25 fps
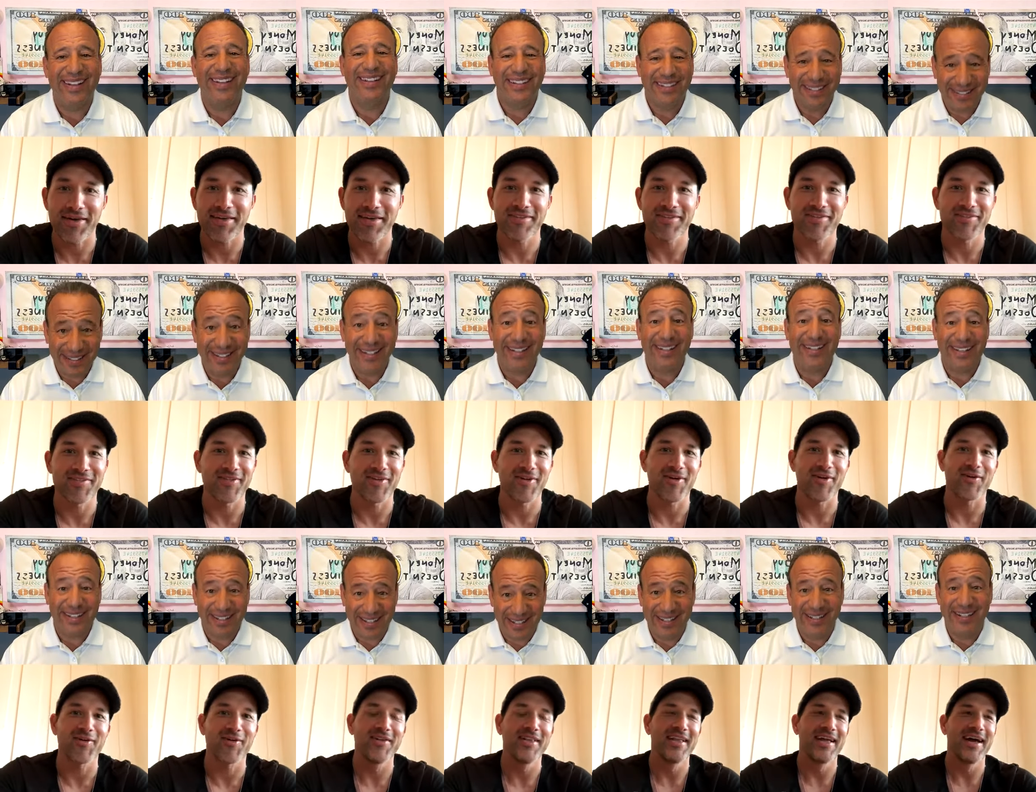Speaker 1: so
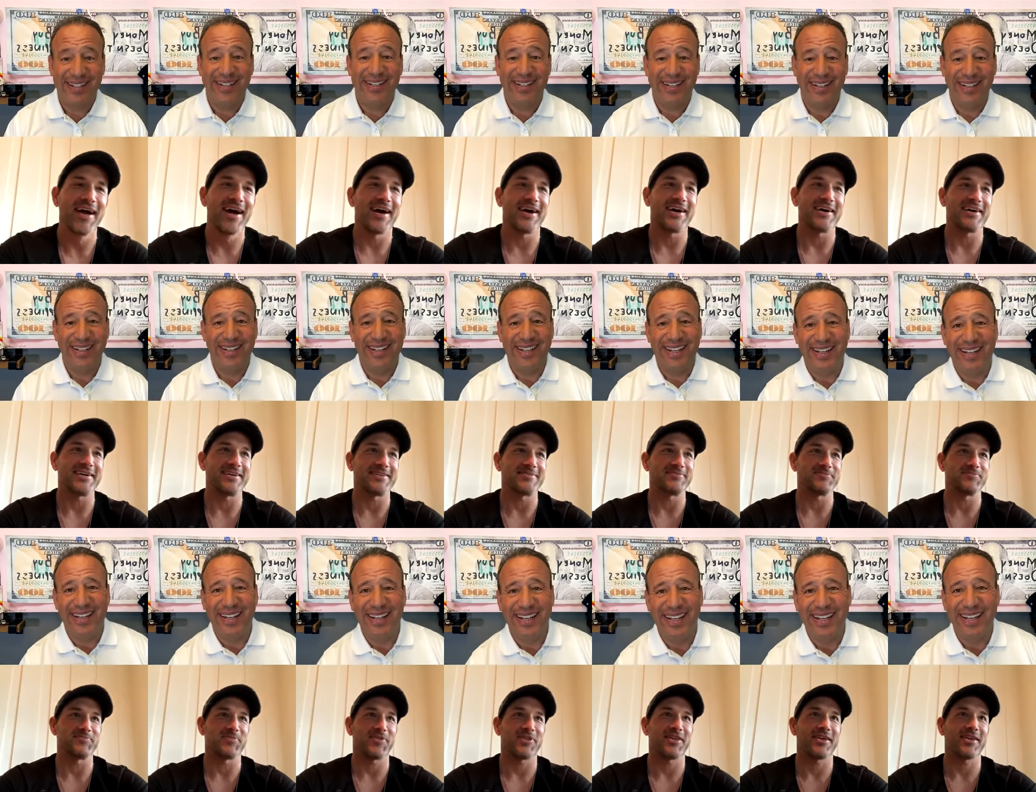um,
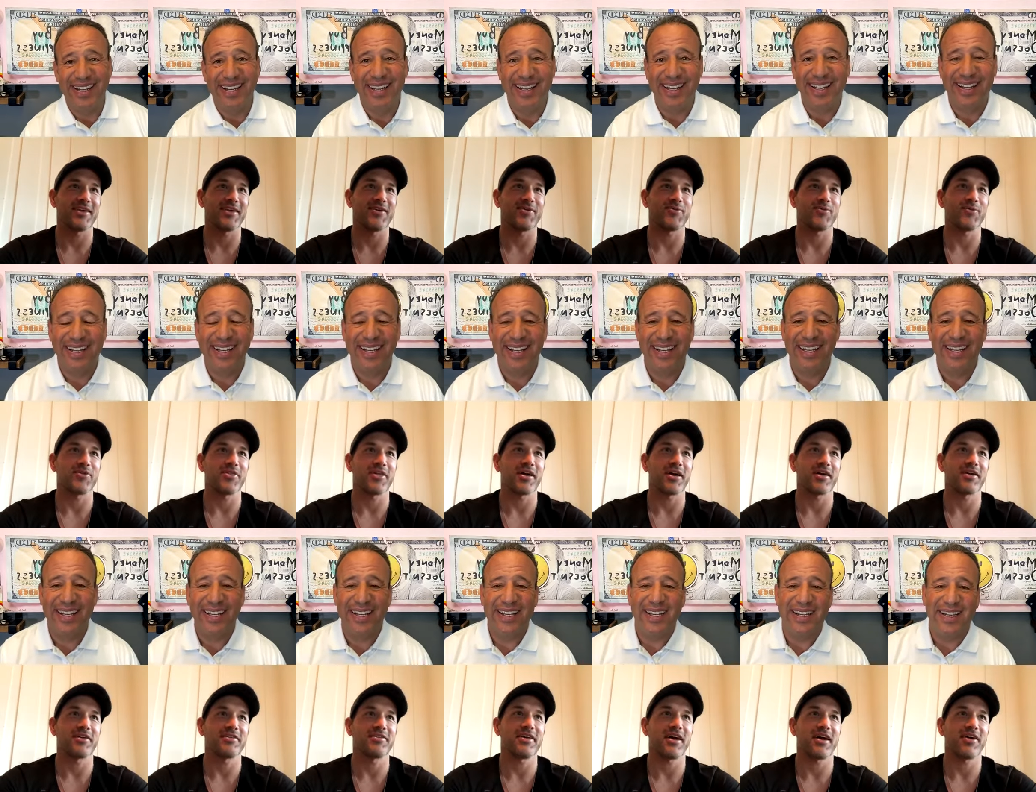without a
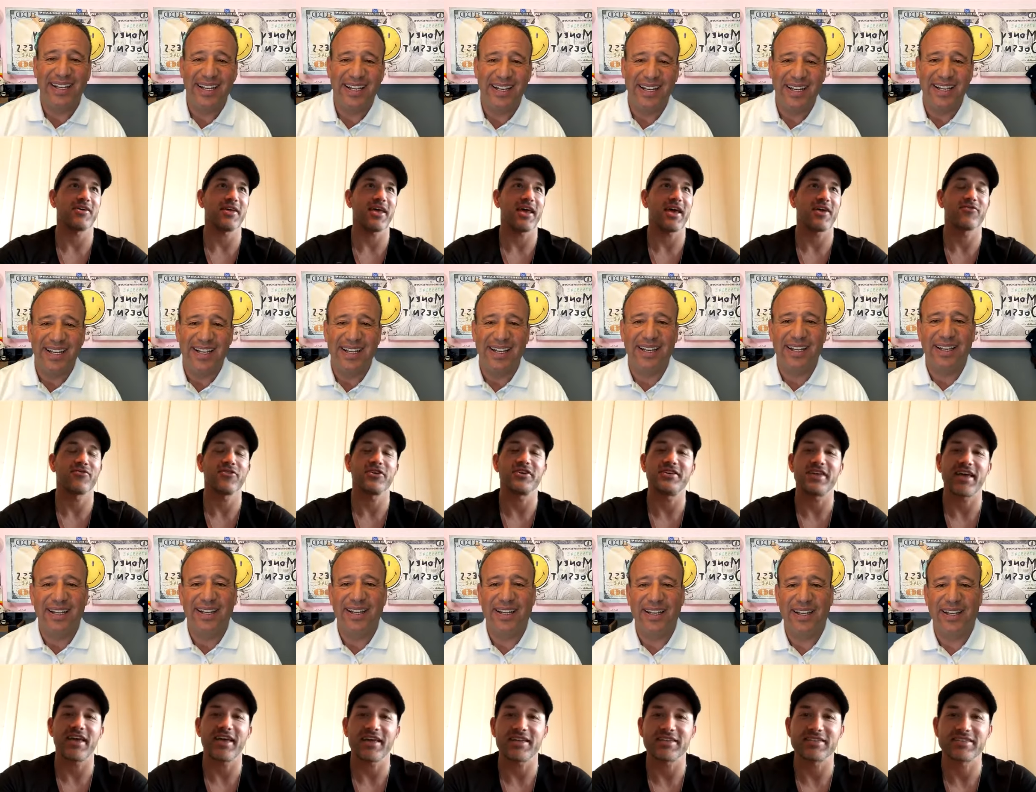doubt, every day
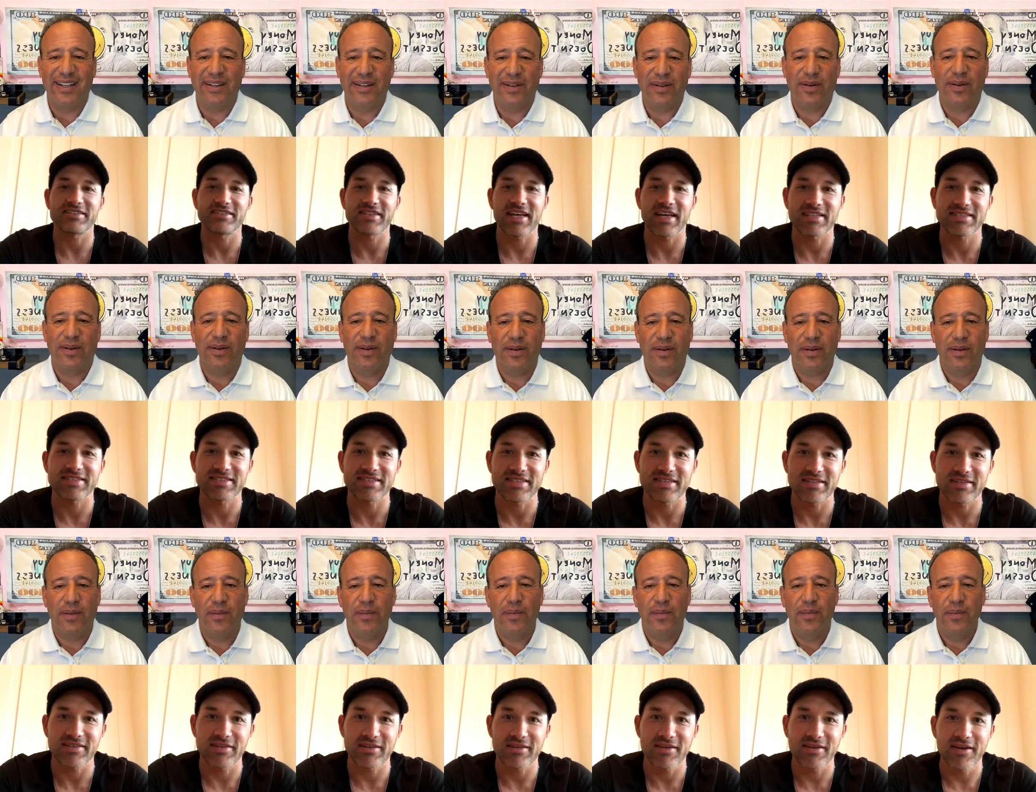it's tested
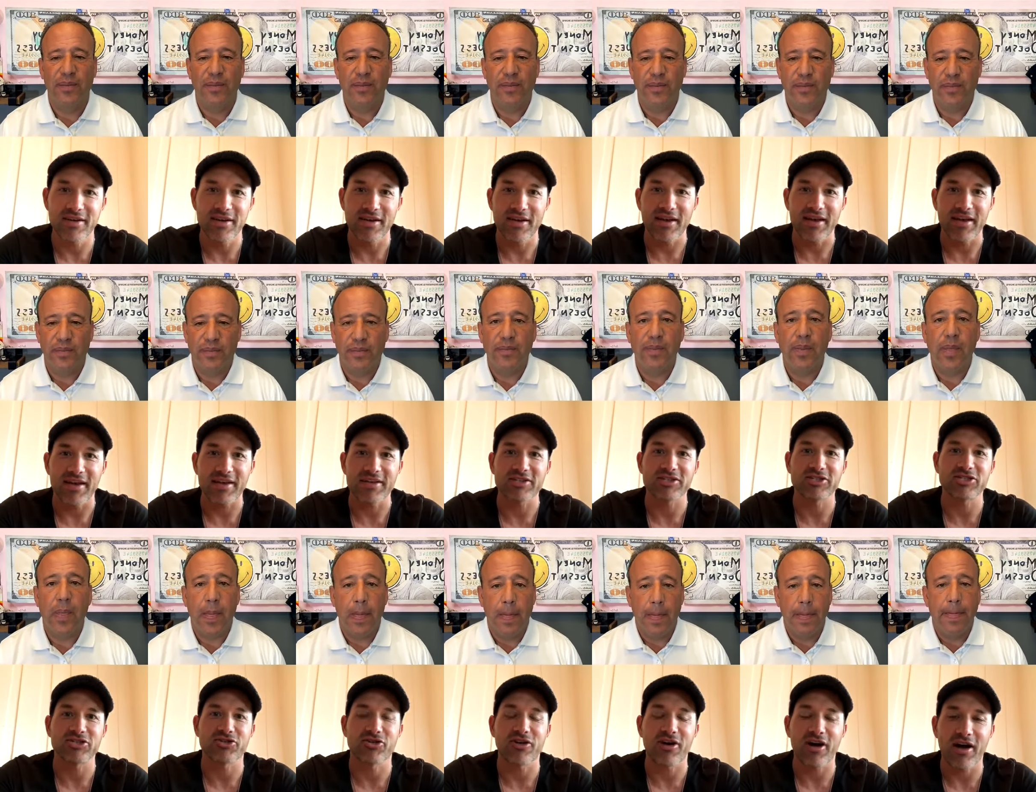and it's
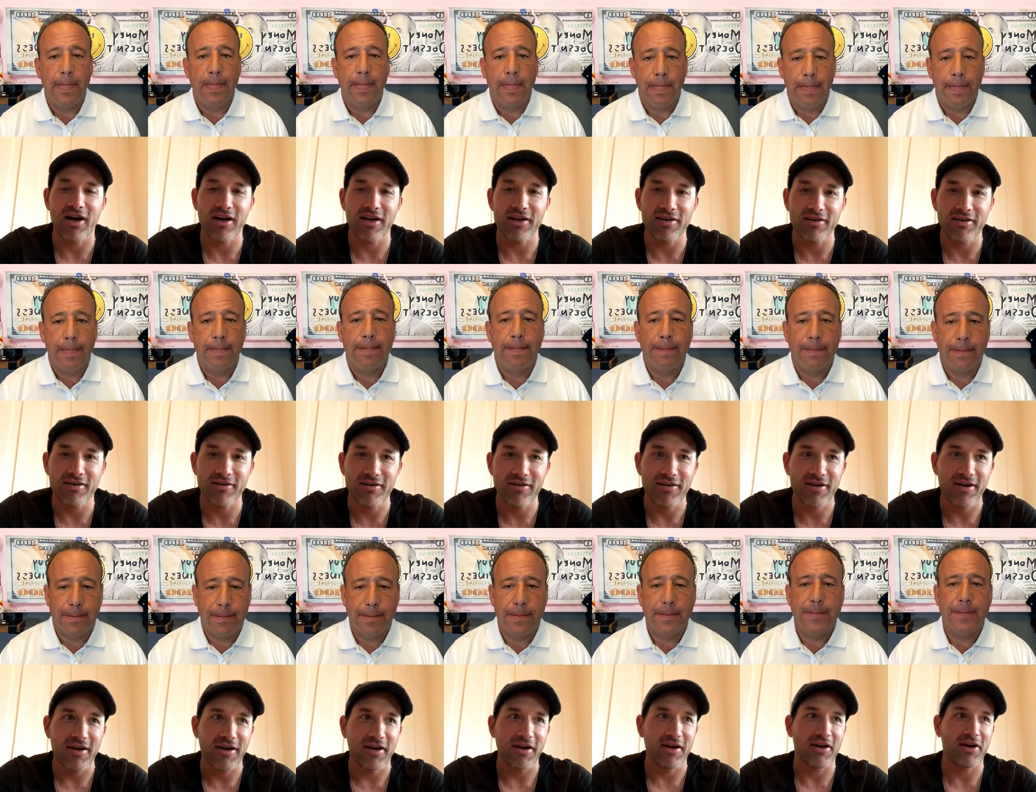tried,
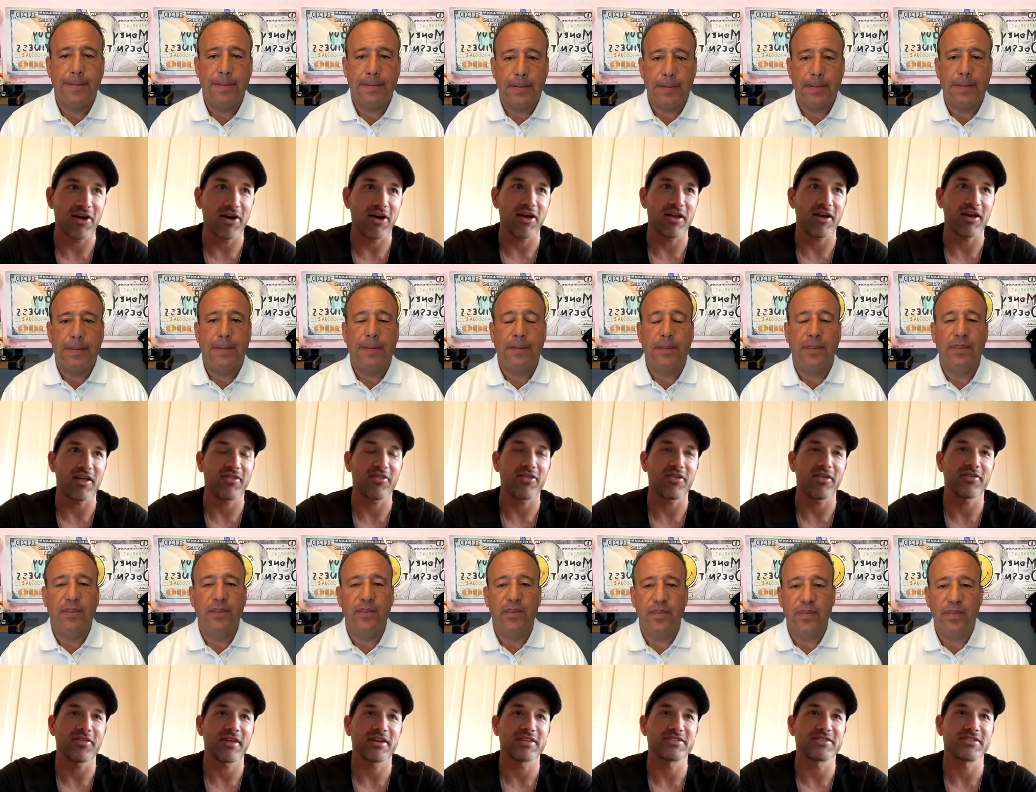uh, and I think
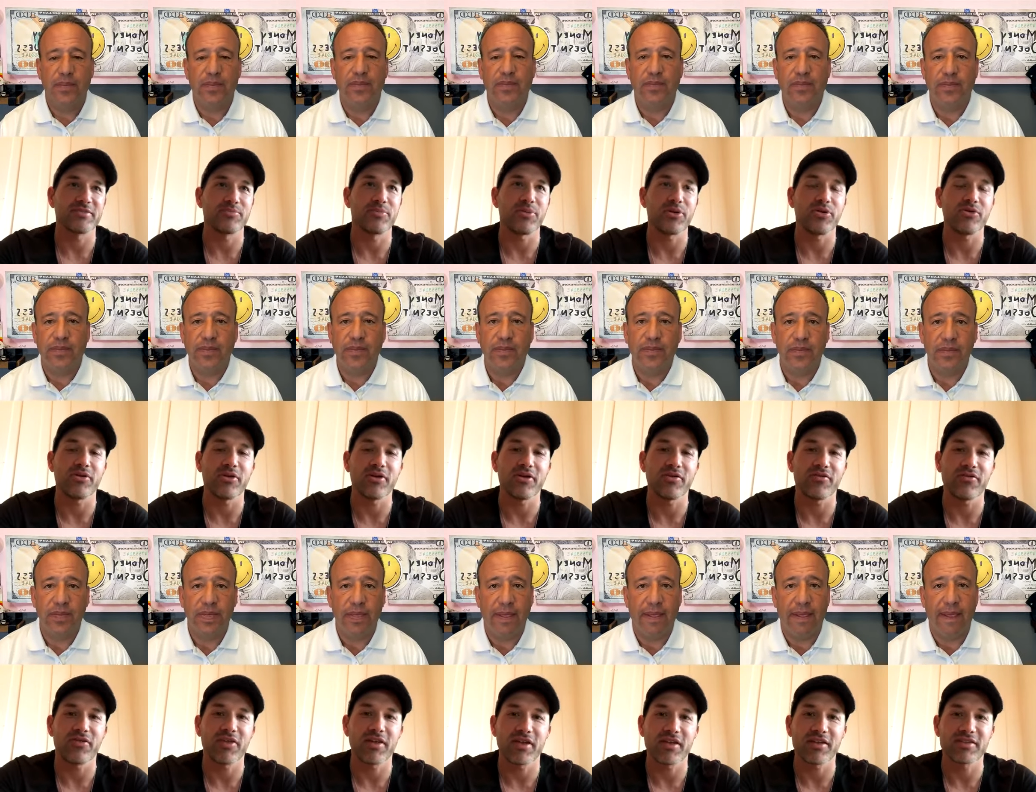that's the beauty of things